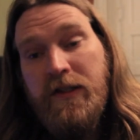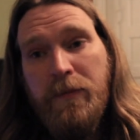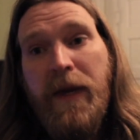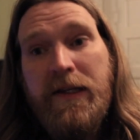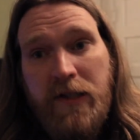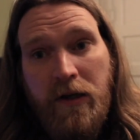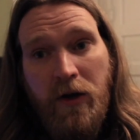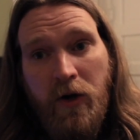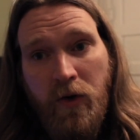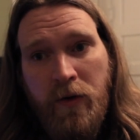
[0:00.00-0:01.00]

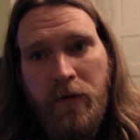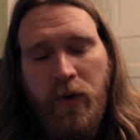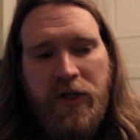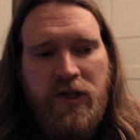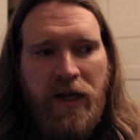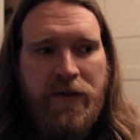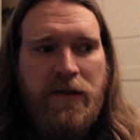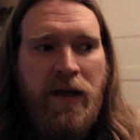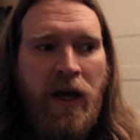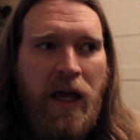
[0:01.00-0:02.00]
Mexico, which at the
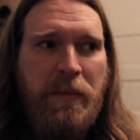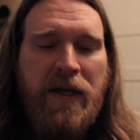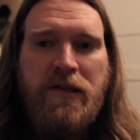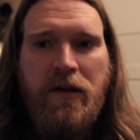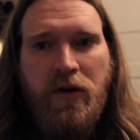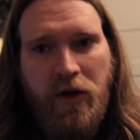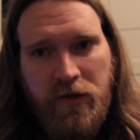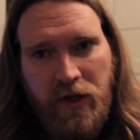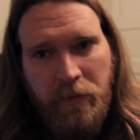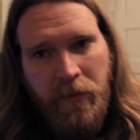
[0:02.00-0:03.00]
time, Mexico
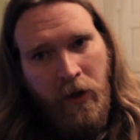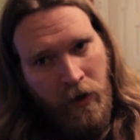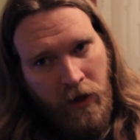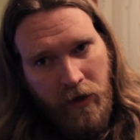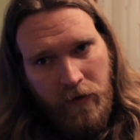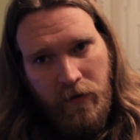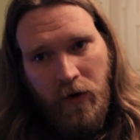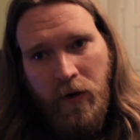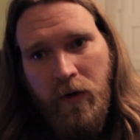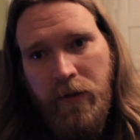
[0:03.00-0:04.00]
goes up
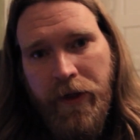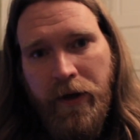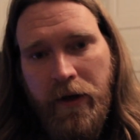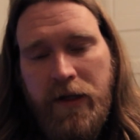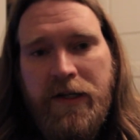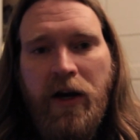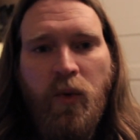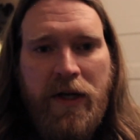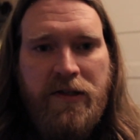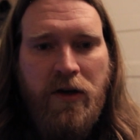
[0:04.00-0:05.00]
the entire
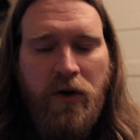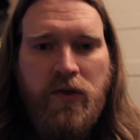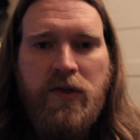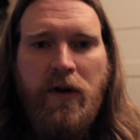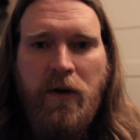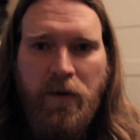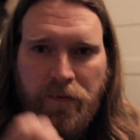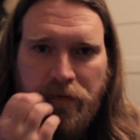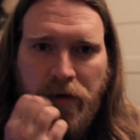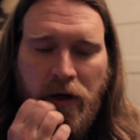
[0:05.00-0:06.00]
west coast
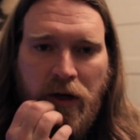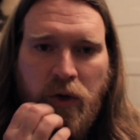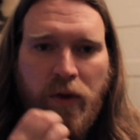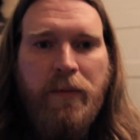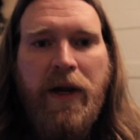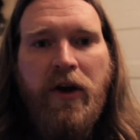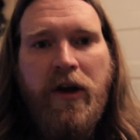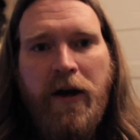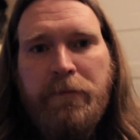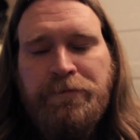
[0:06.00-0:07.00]
of North
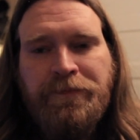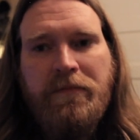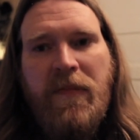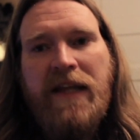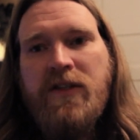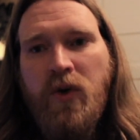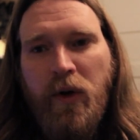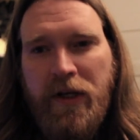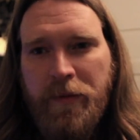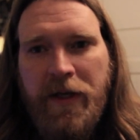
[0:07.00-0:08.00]
America. That's
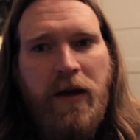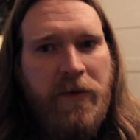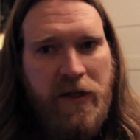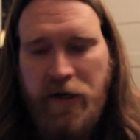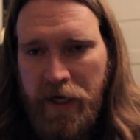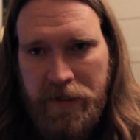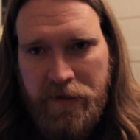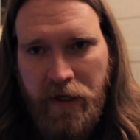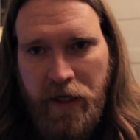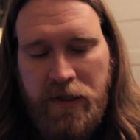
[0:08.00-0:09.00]
going to become the United
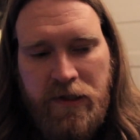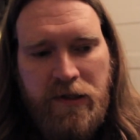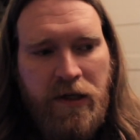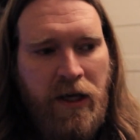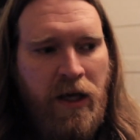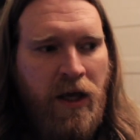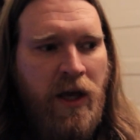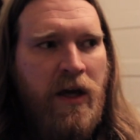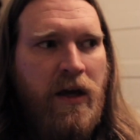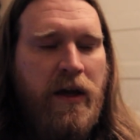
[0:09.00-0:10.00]
States.
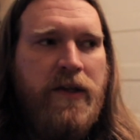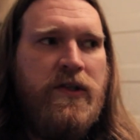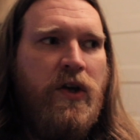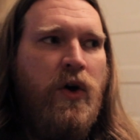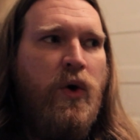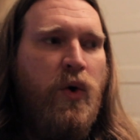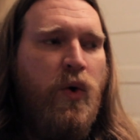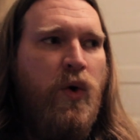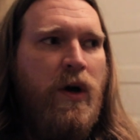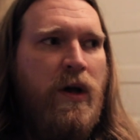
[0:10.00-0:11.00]
And
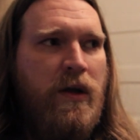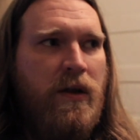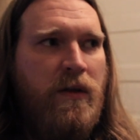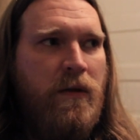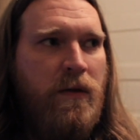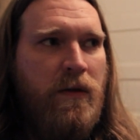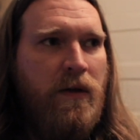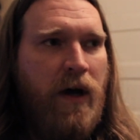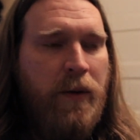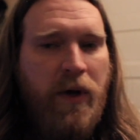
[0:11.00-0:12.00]
so
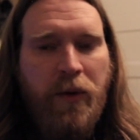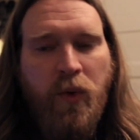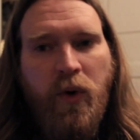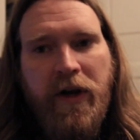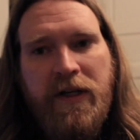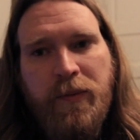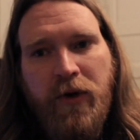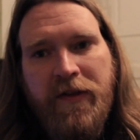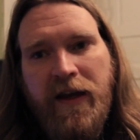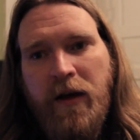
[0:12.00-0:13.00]
I wanted to
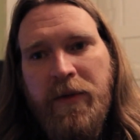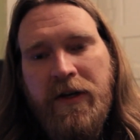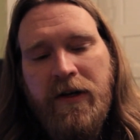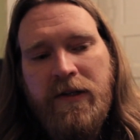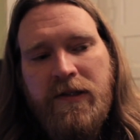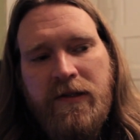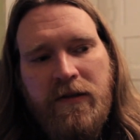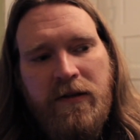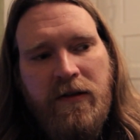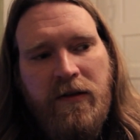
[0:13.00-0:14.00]
point that out because